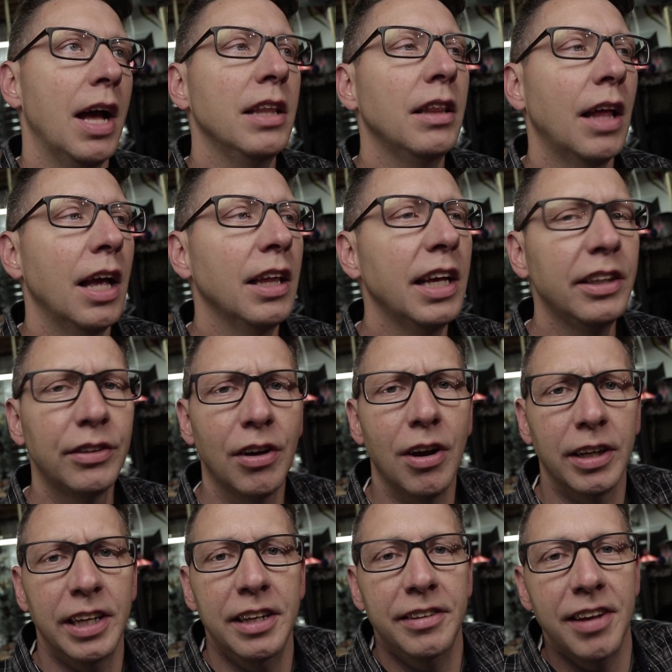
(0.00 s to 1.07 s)
I like
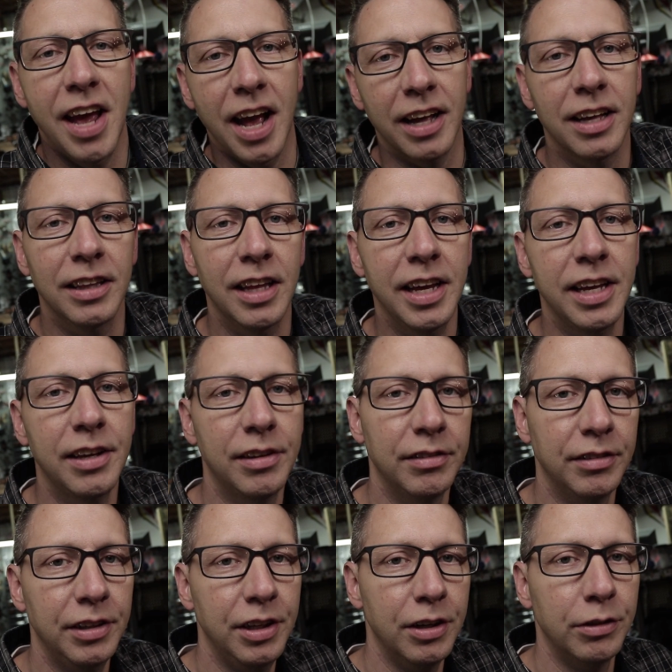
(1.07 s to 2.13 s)
talking tech. I like,
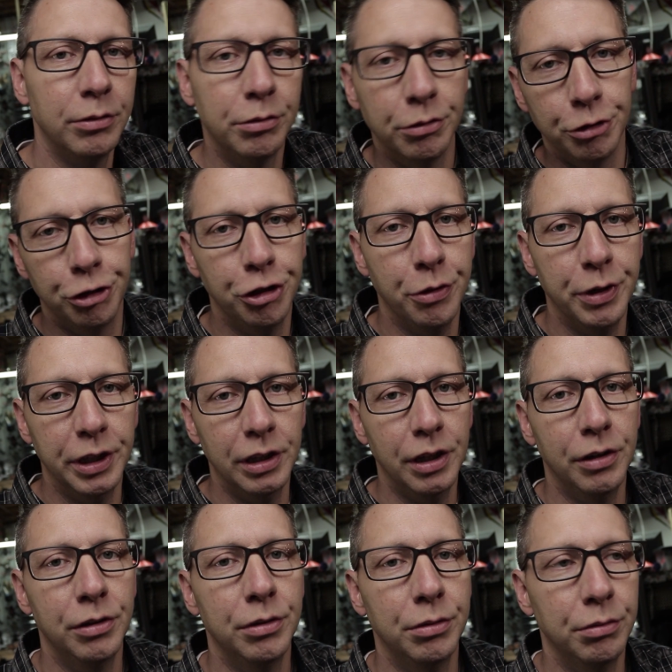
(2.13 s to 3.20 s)
you know, showing
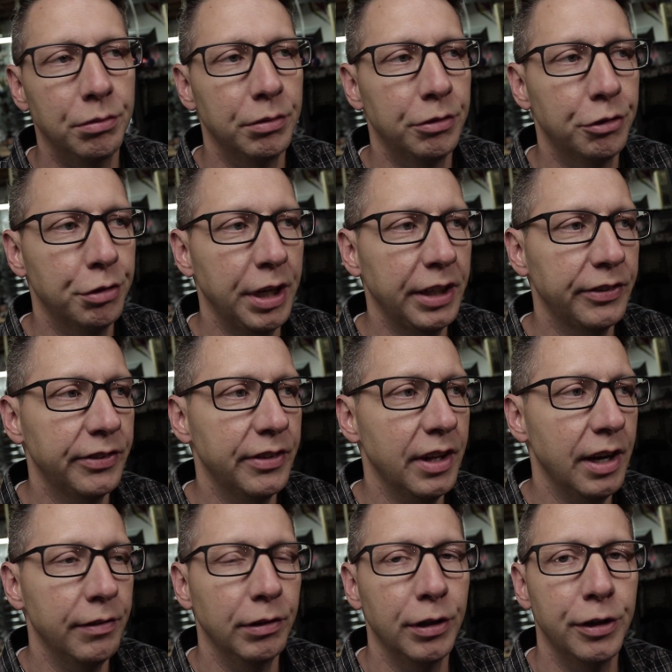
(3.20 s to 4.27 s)
little tricks
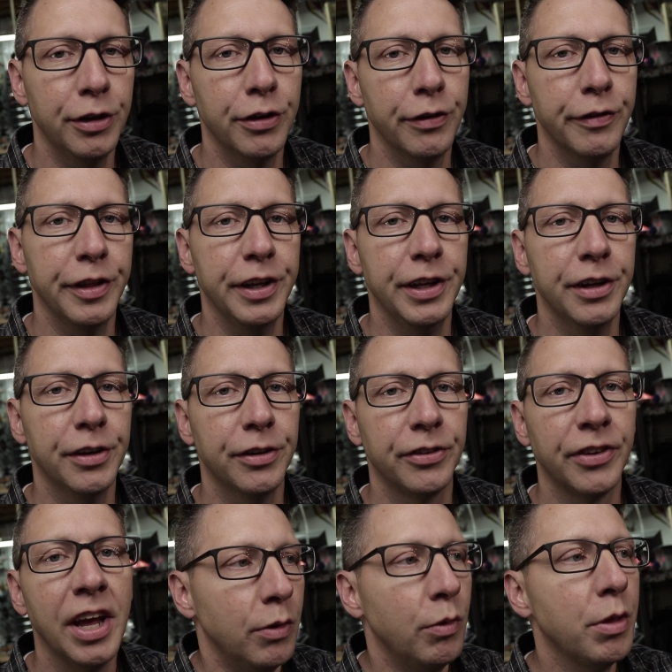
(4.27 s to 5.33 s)
that I've learned over the
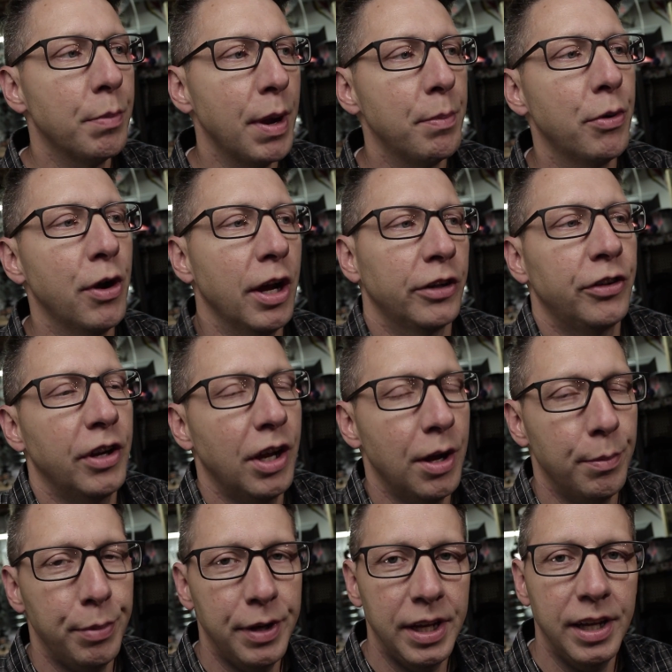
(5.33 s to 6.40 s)
years. With my production
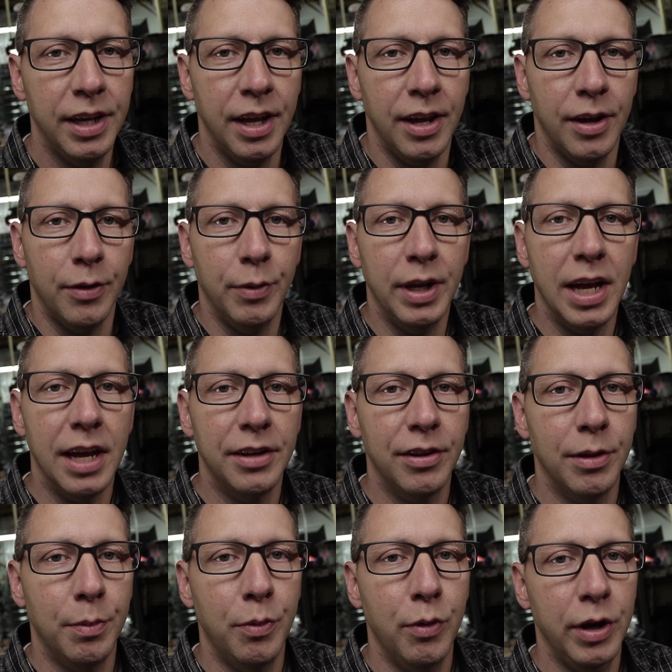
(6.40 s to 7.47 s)
company, we got
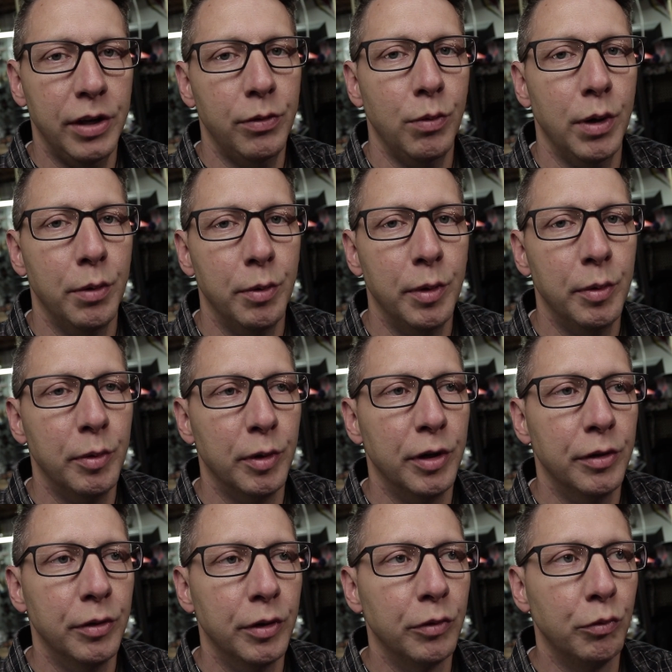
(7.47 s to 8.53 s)
to the point where we
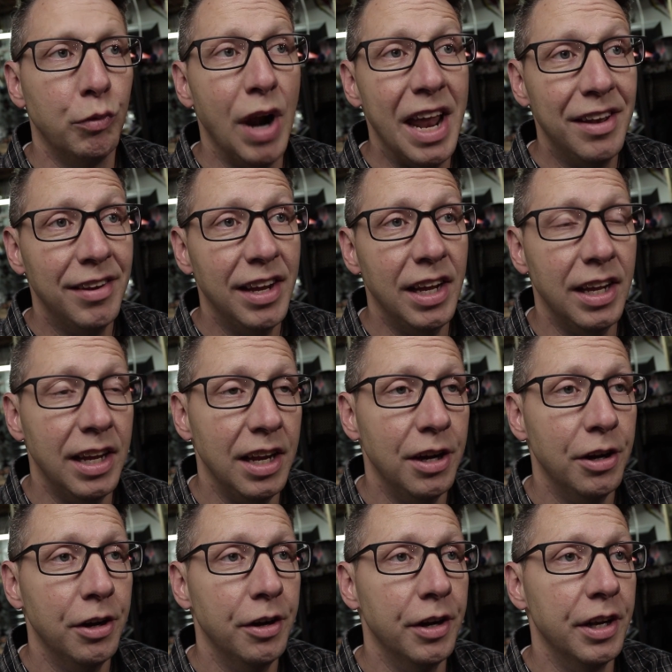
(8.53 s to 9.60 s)
were renting
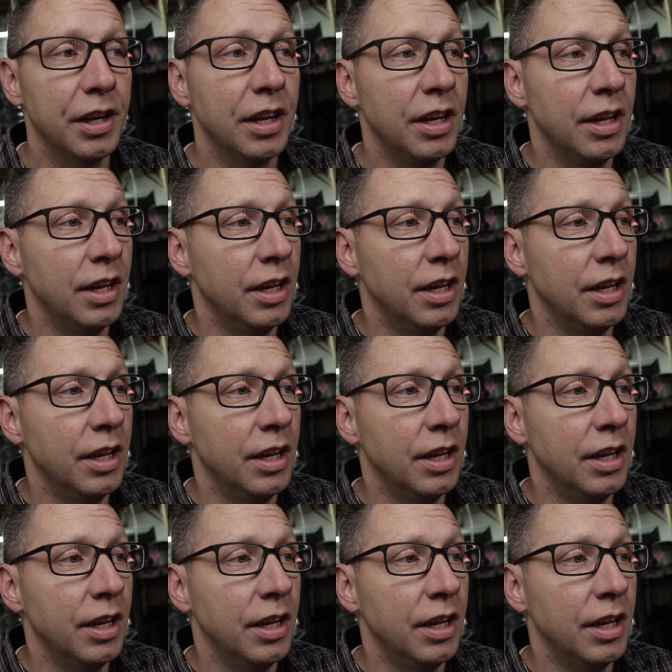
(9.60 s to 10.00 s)
gear and